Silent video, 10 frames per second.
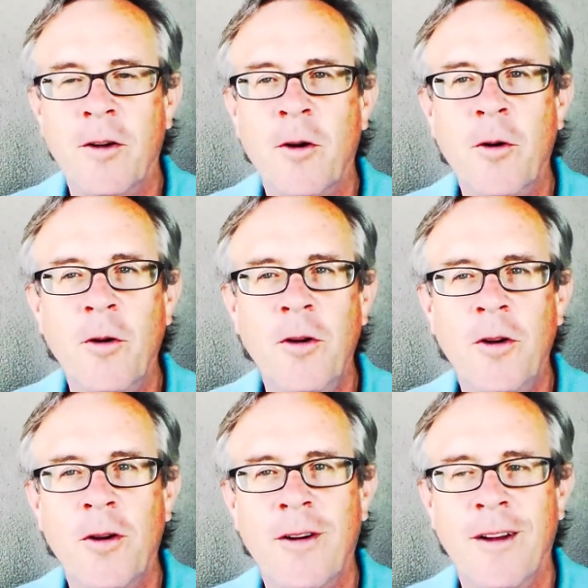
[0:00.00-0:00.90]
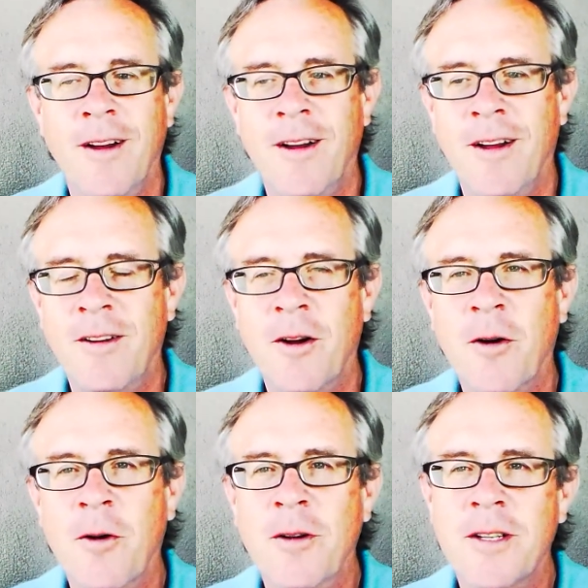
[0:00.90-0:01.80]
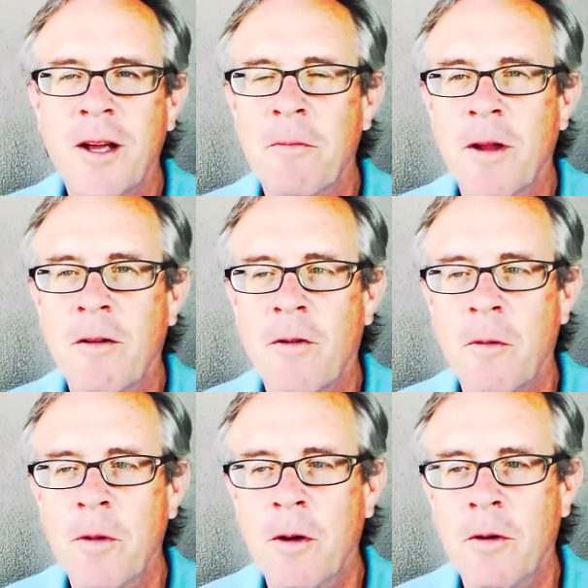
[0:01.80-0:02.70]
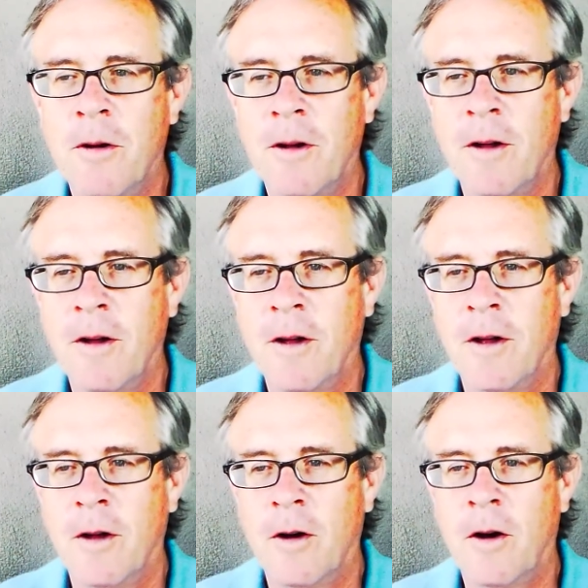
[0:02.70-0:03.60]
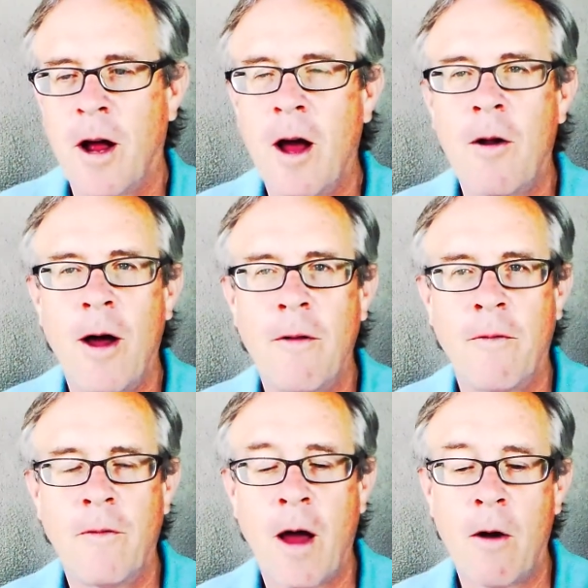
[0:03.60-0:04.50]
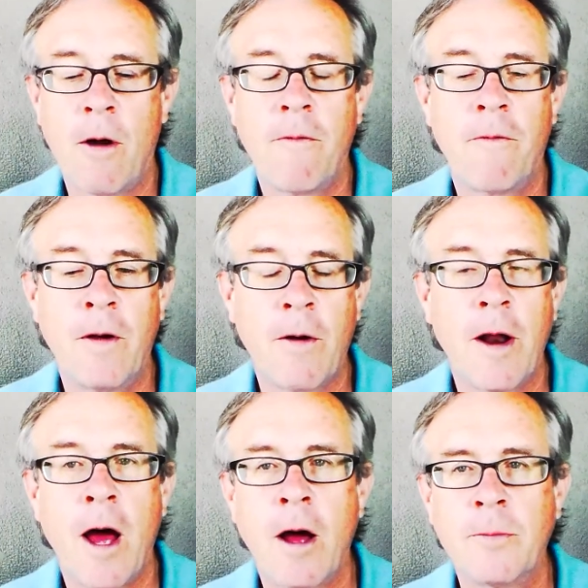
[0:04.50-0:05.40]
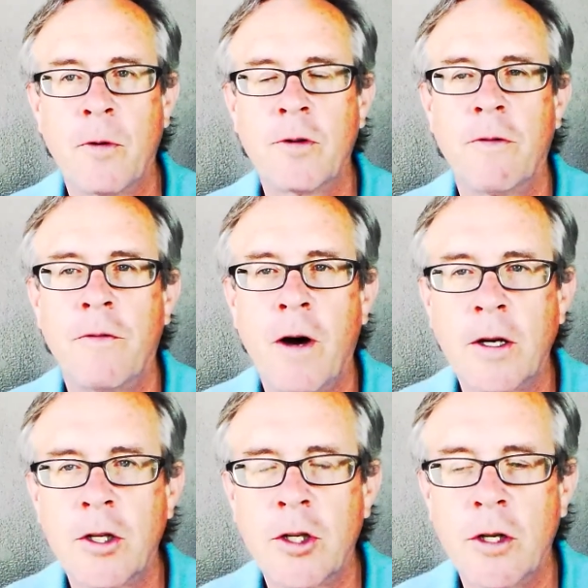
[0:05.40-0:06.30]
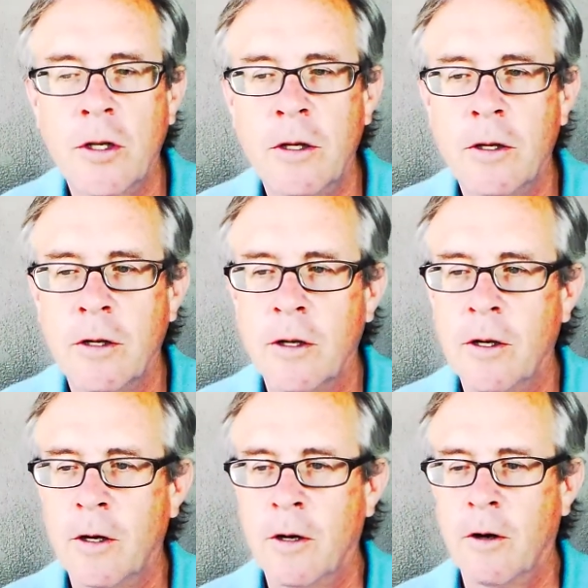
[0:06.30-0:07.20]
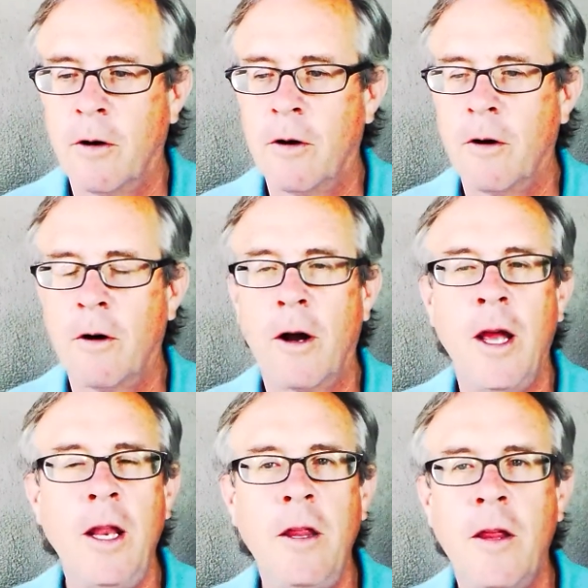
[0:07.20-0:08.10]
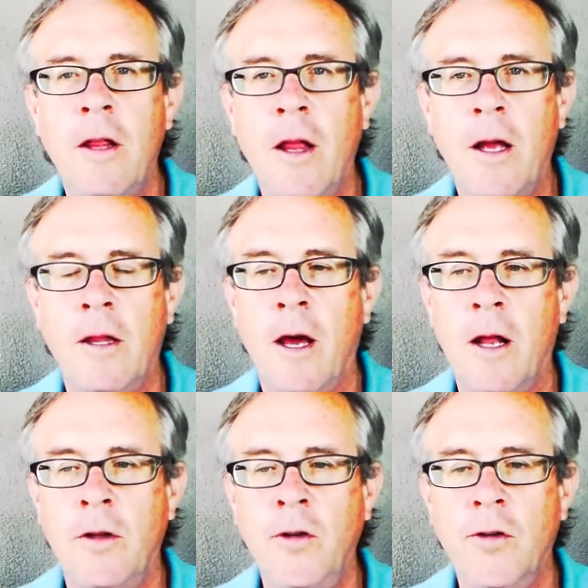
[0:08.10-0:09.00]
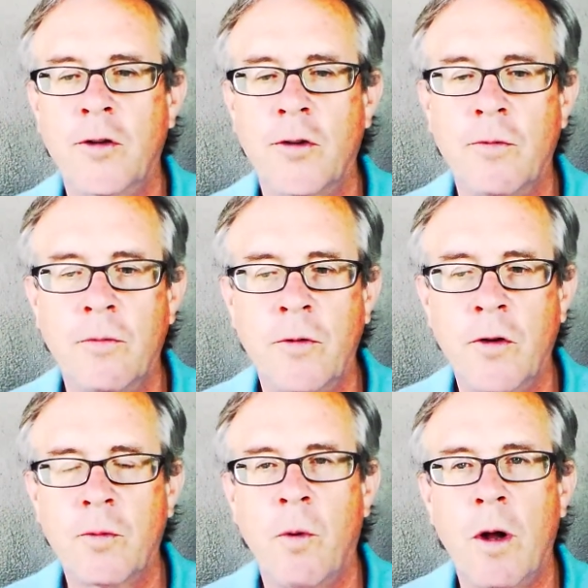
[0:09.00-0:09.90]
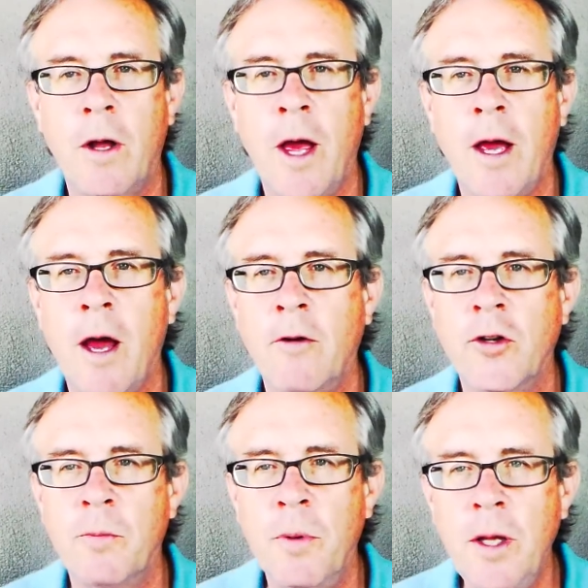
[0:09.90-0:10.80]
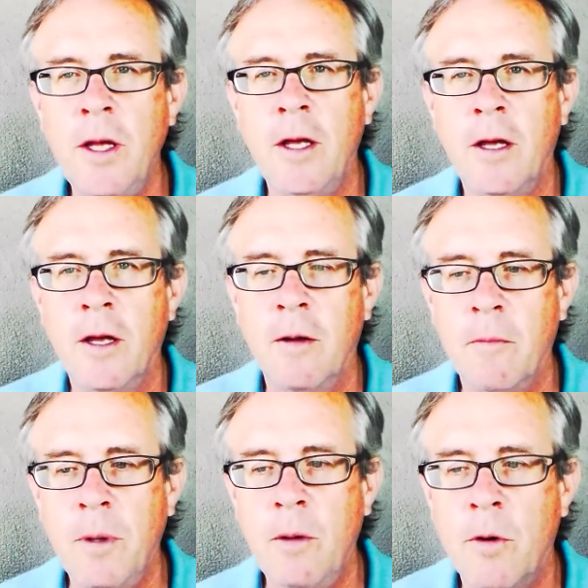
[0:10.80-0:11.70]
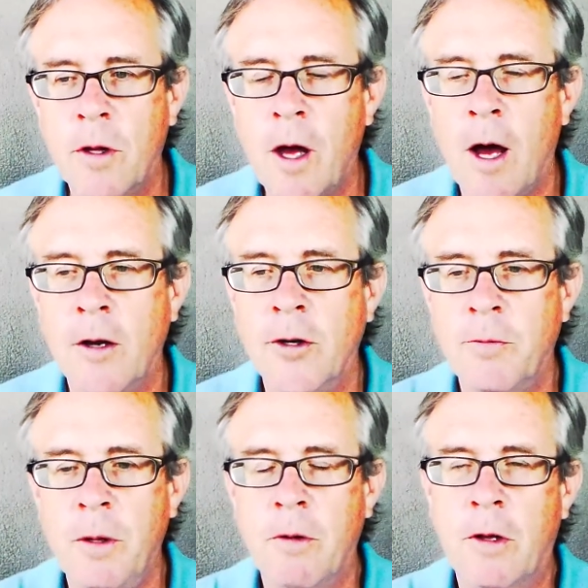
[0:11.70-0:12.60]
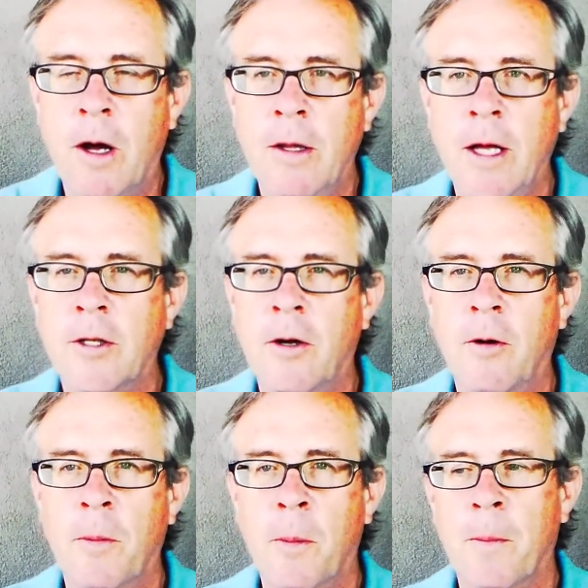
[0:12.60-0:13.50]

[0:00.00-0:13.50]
to earn your to earn something from you or how do I how do I figure out how I'm supposed to function or, or anything like that I just just want to hang out just be be with God just be with God that's all